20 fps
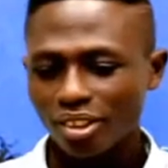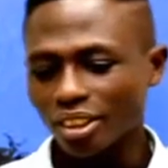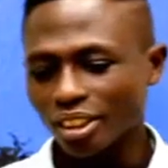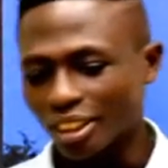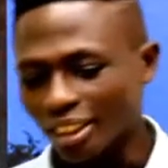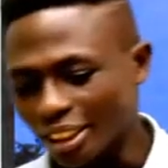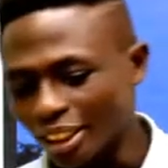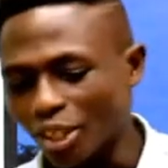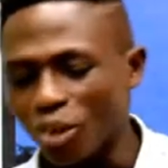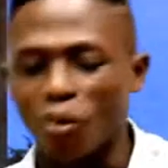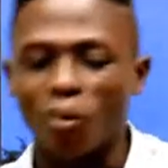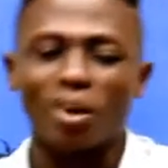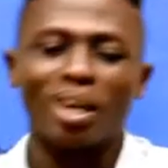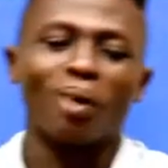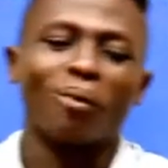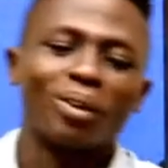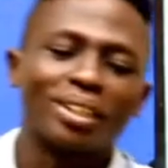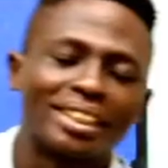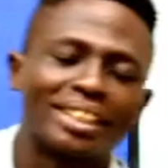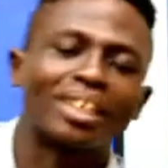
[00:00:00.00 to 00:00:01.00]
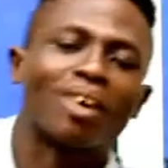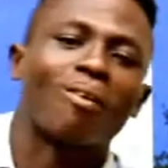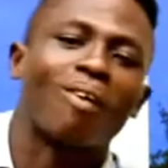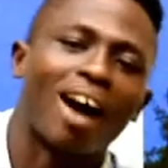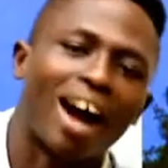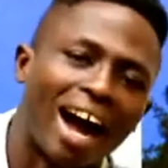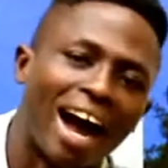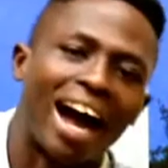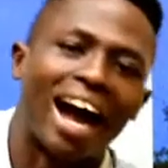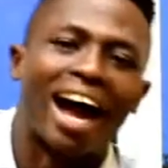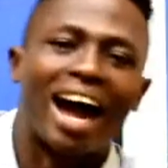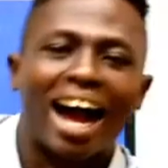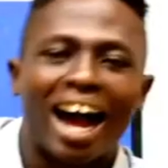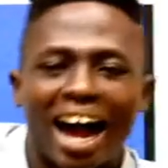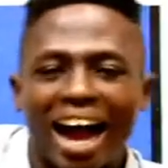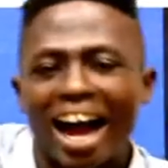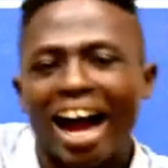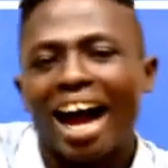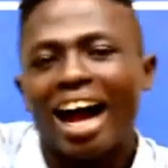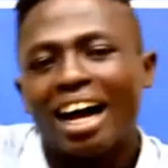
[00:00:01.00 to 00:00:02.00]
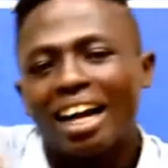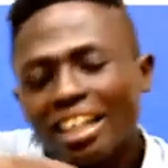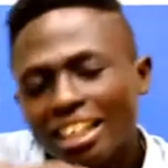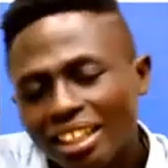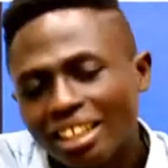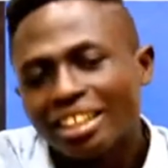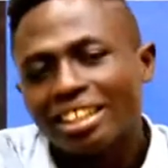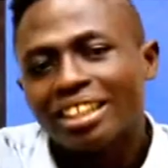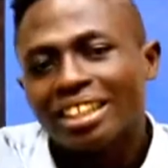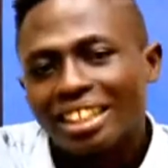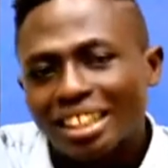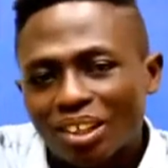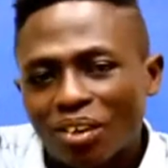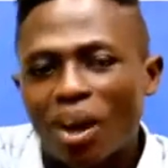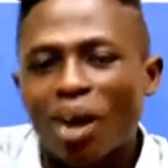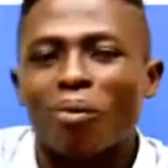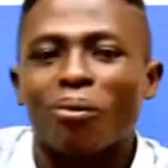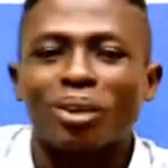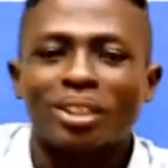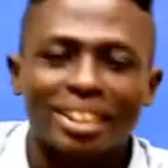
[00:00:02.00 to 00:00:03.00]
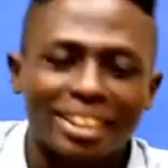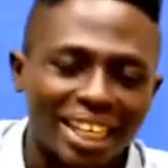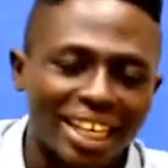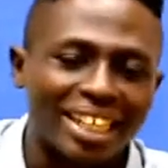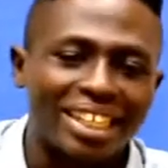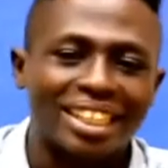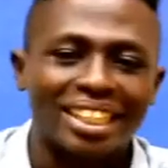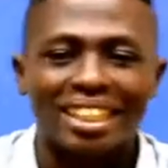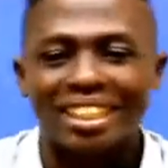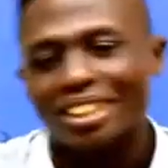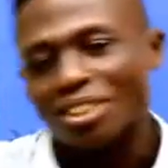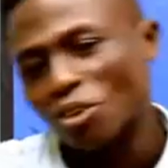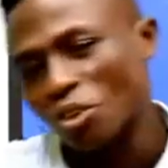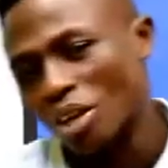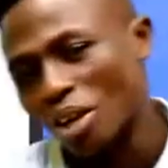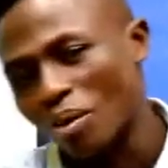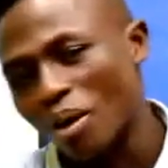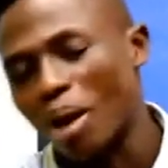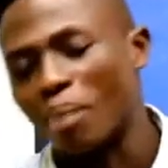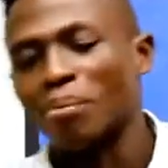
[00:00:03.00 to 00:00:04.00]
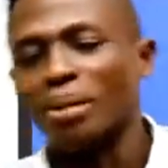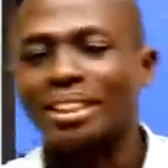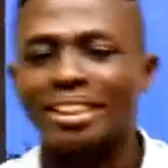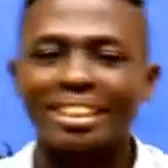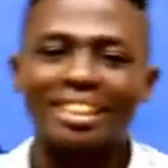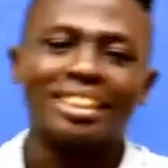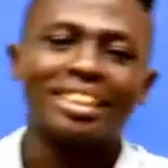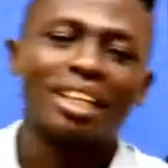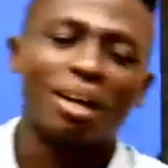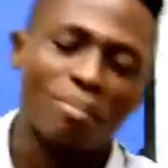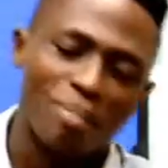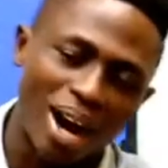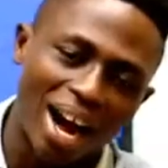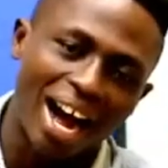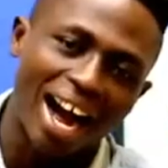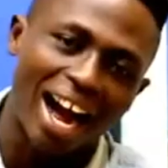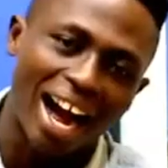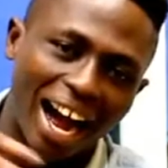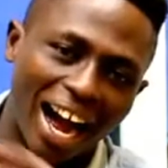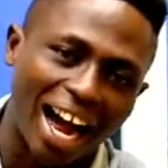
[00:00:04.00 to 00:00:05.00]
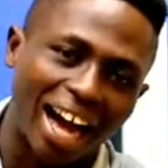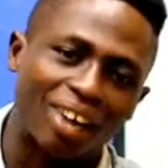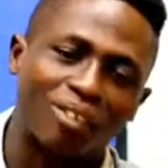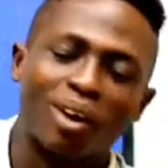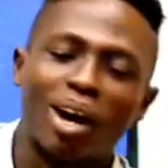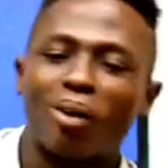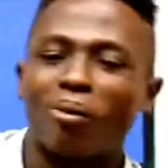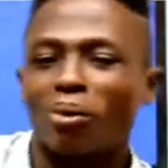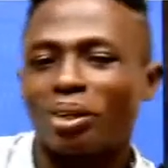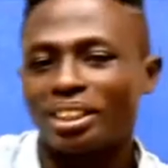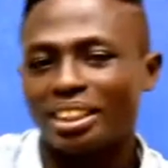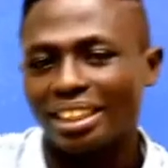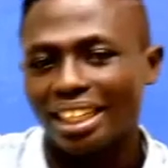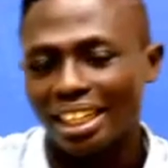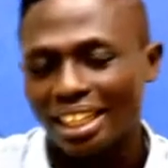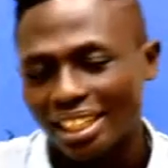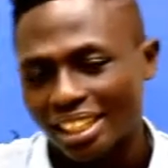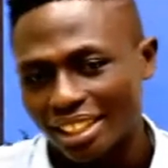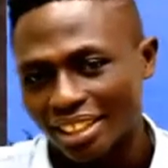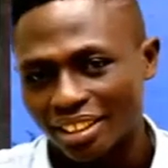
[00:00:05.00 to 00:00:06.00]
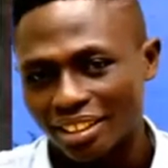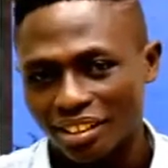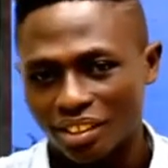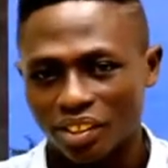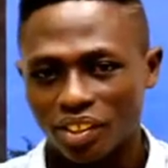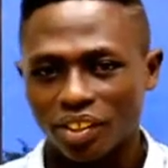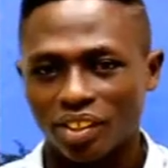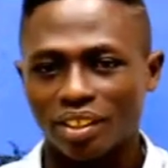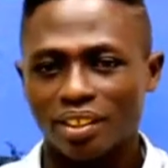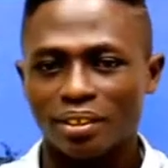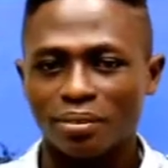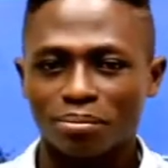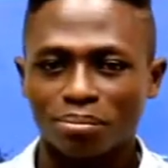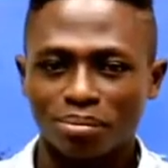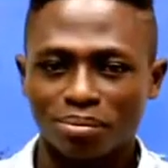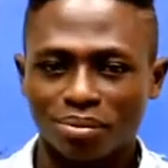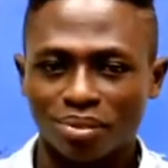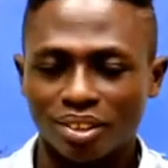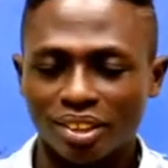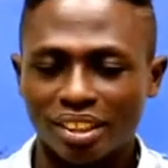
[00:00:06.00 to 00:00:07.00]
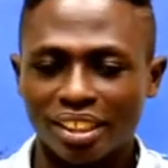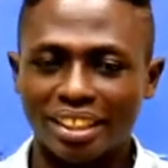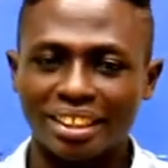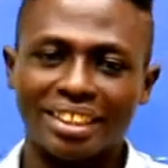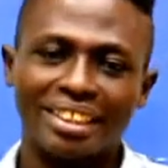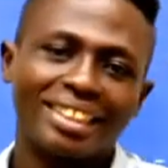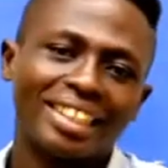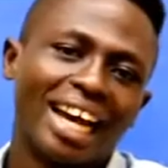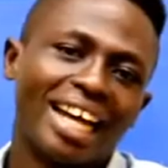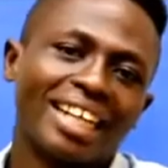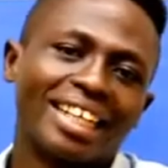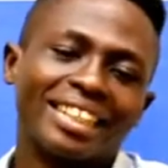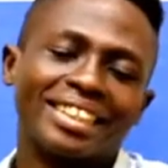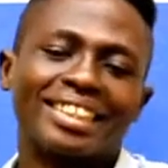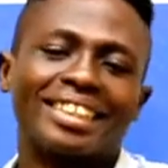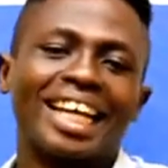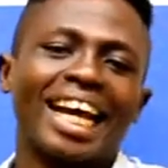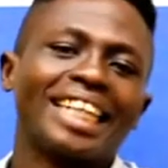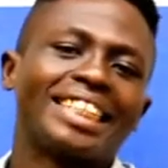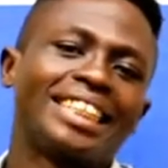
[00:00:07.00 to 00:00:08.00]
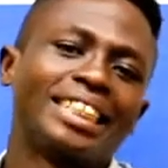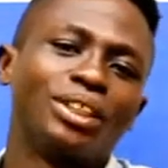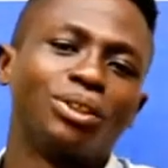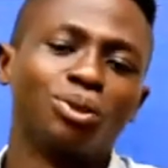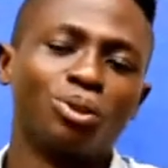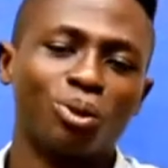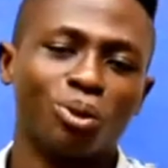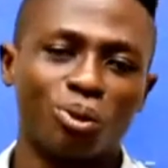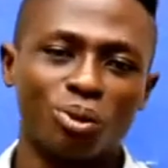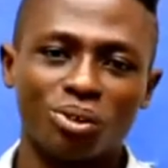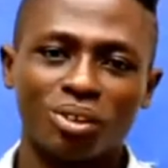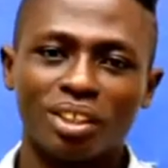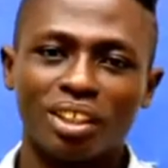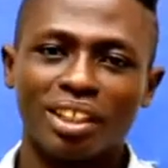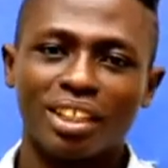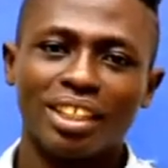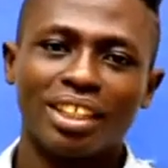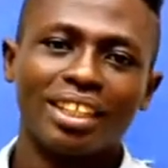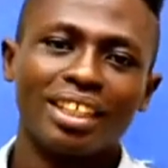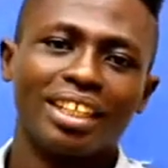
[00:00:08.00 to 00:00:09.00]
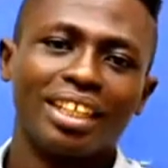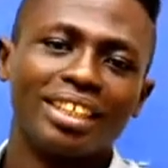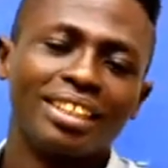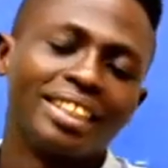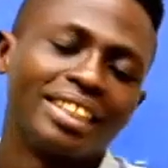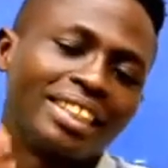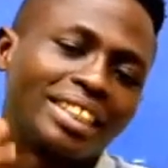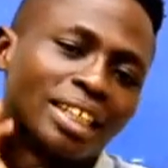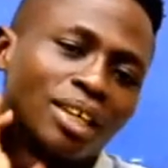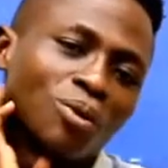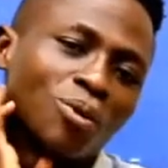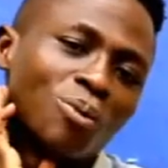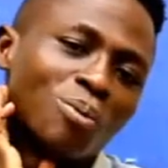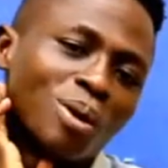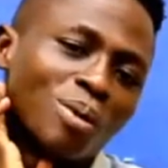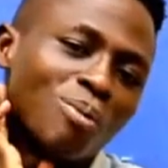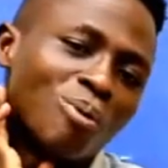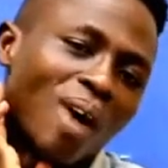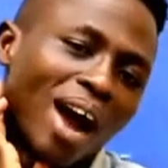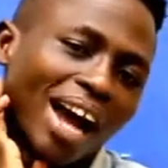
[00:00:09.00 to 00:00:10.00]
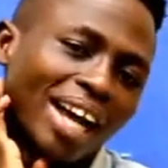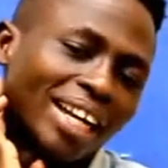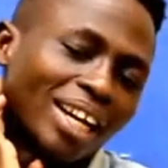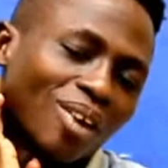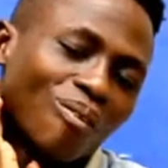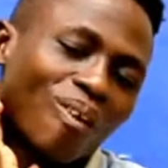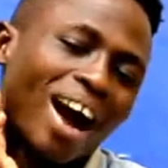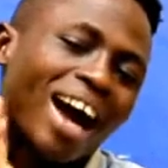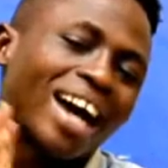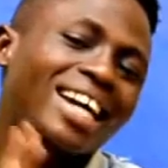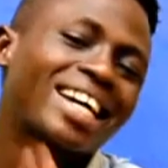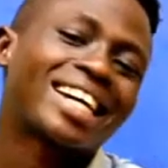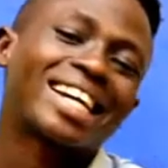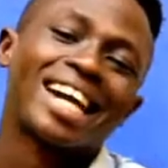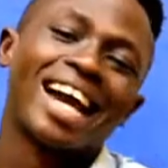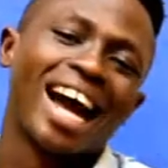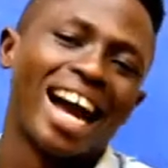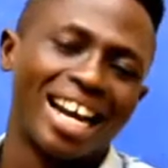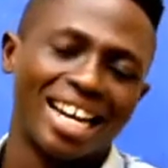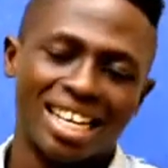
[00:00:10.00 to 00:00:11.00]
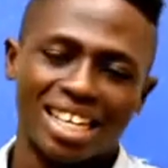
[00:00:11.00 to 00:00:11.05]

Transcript: No one was a wa no aqua circle, no one was missing the man, walk a circle. It is on a statue, no little who be wide and walk crack.